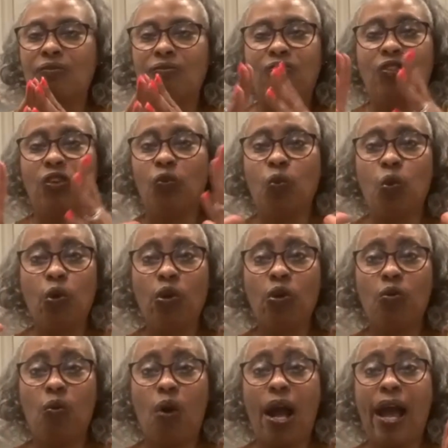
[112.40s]
for
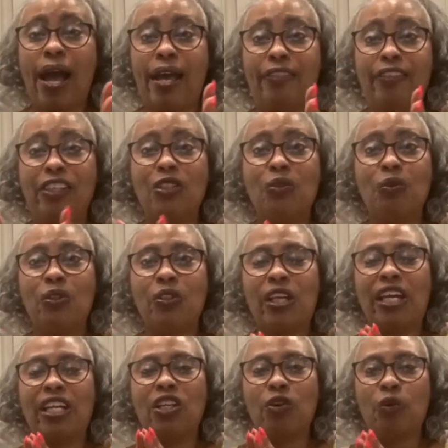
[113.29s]
worldwide. This was
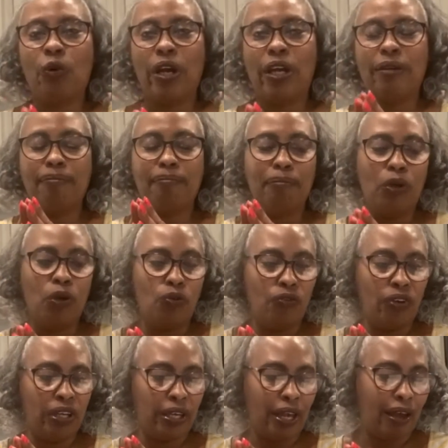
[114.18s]
a great
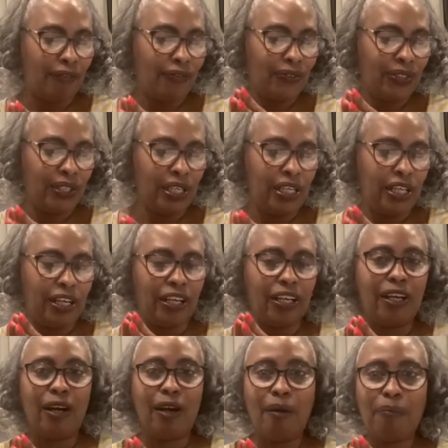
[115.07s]
movie. I've seen it a
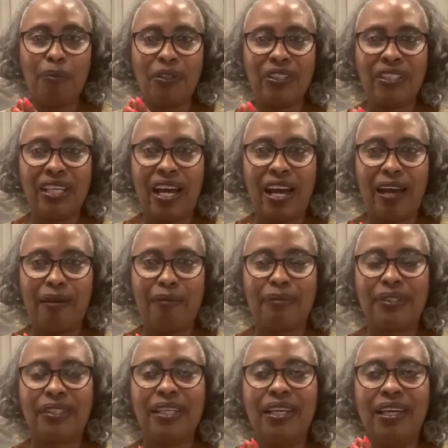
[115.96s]
couple of
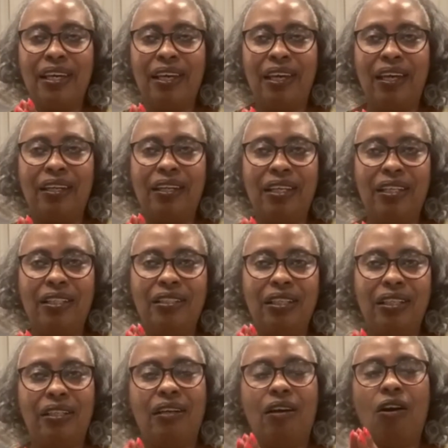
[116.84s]
times, and he
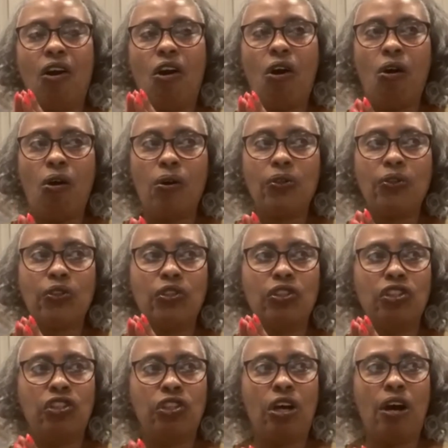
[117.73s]
did an
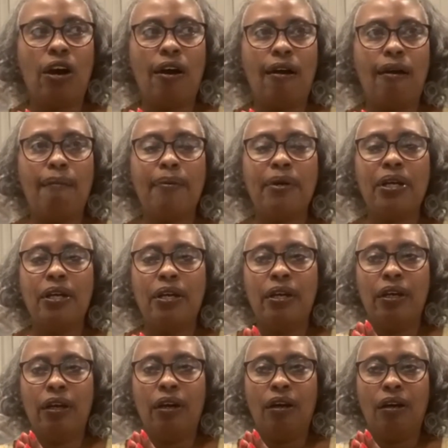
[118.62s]
awesome job
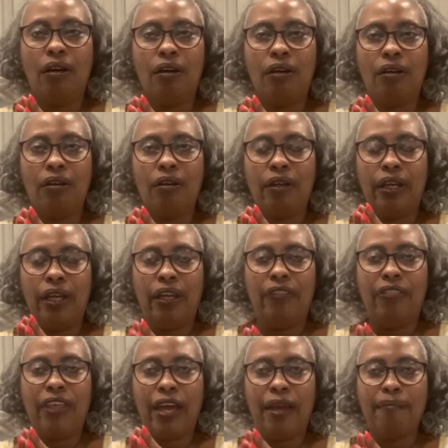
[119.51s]

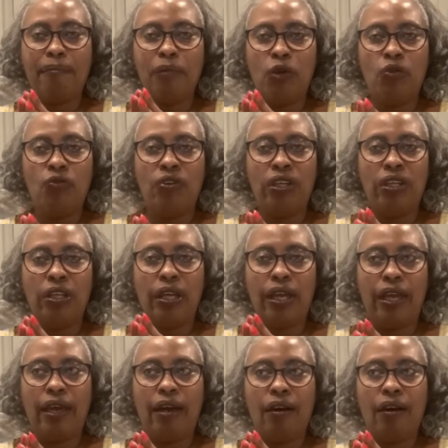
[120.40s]
in that movie.